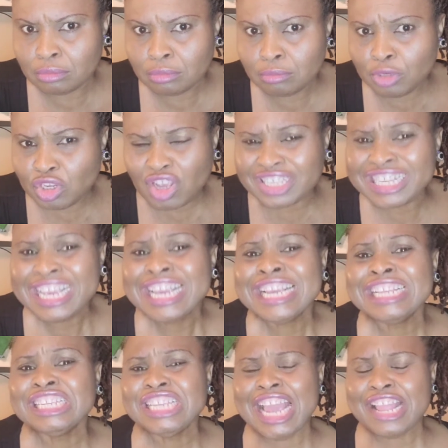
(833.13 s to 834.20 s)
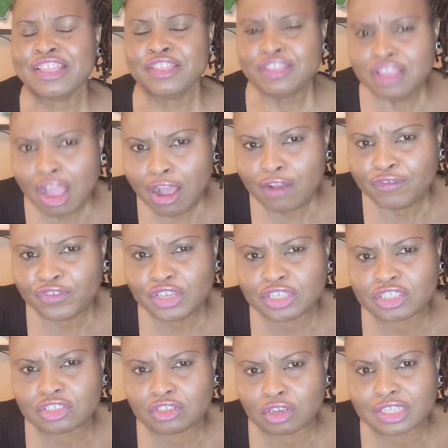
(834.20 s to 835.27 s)
Because enough is
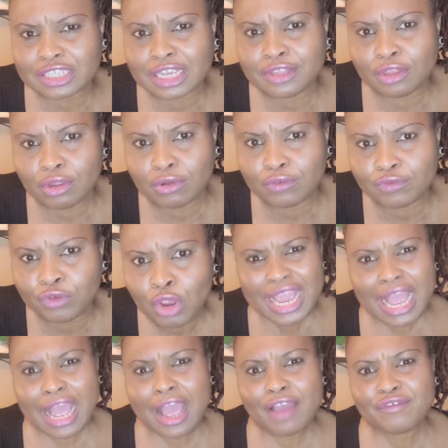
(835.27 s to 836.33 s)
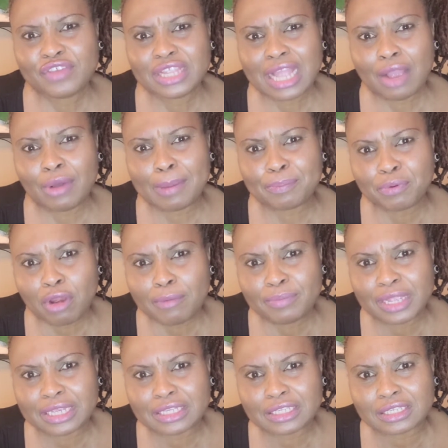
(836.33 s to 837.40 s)
just enough. We are having our
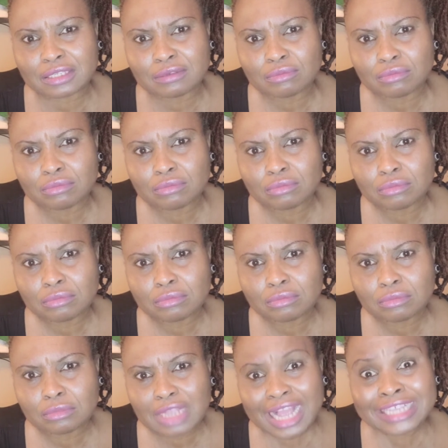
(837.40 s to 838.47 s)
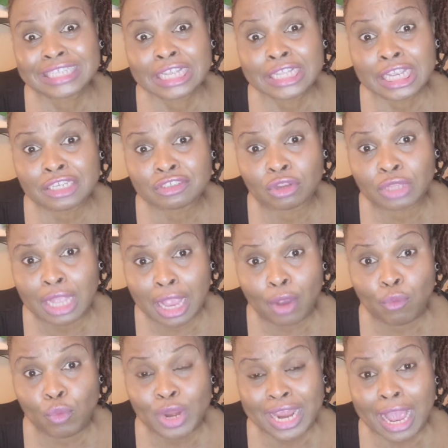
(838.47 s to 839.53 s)
problems as a nation,
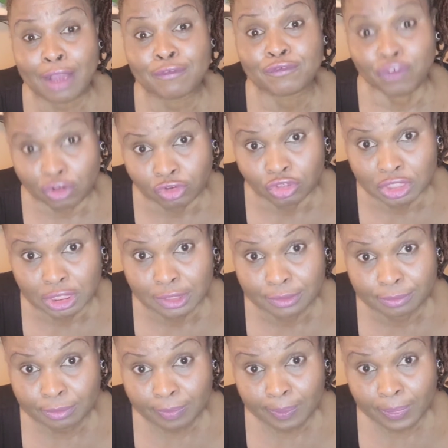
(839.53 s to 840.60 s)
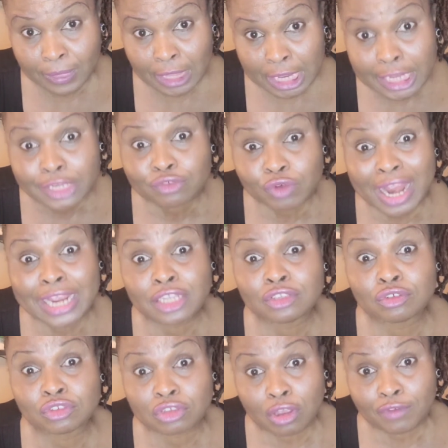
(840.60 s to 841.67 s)
and we are focusing in trying
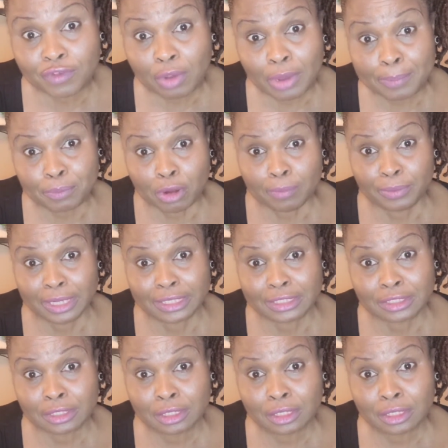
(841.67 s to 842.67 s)
to solve our problems.